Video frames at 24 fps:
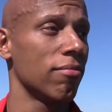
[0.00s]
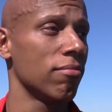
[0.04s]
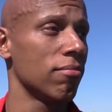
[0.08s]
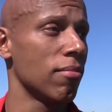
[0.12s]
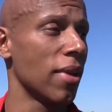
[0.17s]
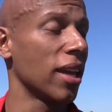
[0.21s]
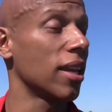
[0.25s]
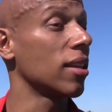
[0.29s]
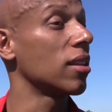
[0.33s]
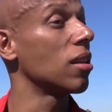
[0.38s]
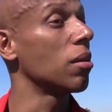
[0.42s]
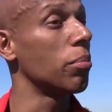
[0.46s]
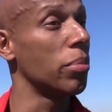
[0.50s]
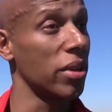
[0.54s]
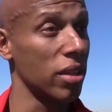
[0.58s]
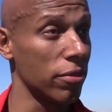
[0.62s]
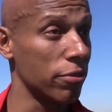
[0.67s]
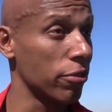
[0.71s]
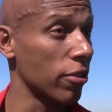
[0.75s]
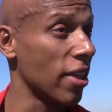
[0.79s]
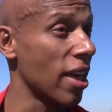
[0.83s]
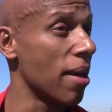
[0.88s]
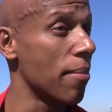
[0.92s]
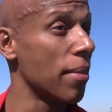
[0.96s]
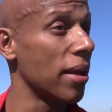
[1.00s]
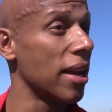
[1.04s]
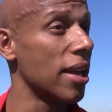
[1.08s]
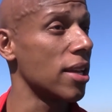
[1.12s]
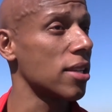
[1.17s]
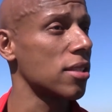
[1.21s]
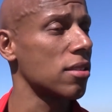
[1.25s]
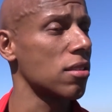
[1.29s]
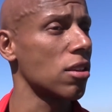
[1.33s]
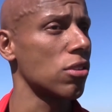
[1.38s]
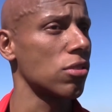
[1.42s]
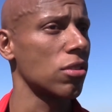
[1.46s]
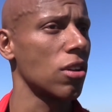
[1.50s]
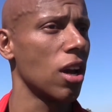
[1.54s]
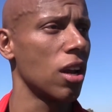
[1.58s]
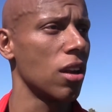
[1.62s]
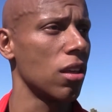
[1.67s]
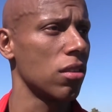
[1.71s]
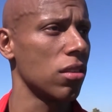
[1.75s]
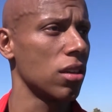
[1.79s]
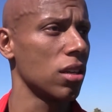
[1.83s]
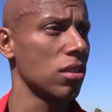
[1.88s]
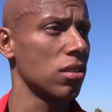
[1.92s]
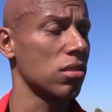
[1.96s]
making the bid for the MLS, those kind
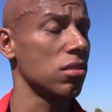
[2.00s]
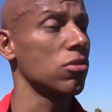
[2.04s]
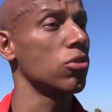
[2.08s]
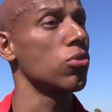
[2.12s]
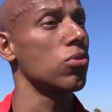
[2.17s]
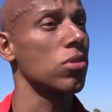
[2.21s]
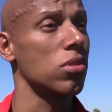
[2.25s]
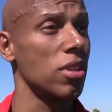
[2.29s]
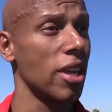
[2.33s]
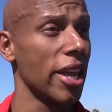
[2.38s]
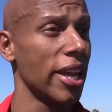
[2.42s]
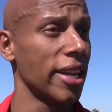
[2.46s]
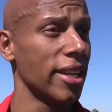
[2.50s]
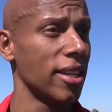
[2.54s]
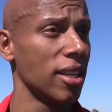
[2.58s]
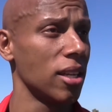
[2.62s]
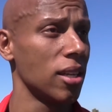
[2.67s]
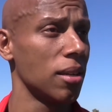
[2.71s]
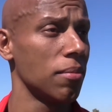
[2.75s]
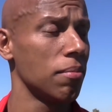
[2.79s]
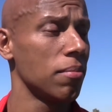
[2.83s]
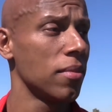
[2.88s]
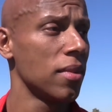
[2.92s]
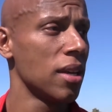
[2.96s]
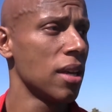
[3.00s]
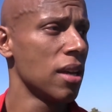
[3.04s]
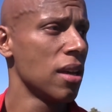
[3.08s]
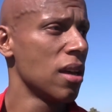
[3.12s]
of things, new stadium.